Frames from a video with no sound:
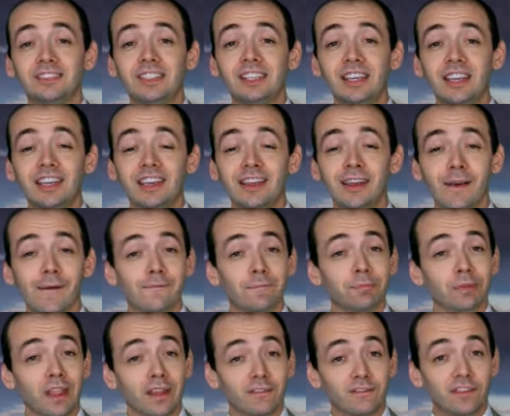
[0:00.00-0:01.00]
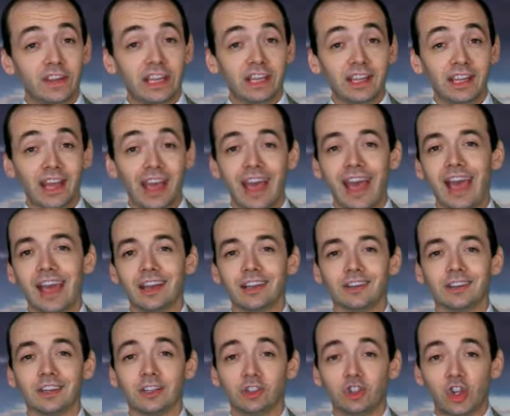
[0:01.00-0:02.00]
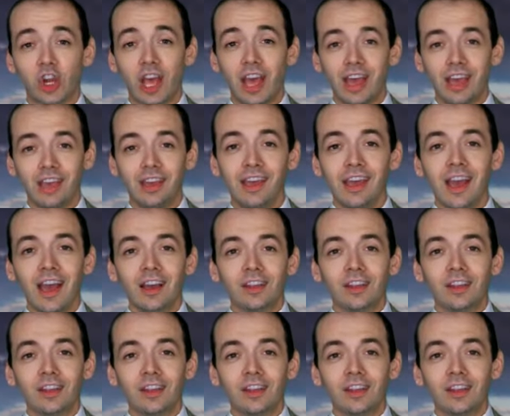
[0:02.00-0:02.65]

T, V and J.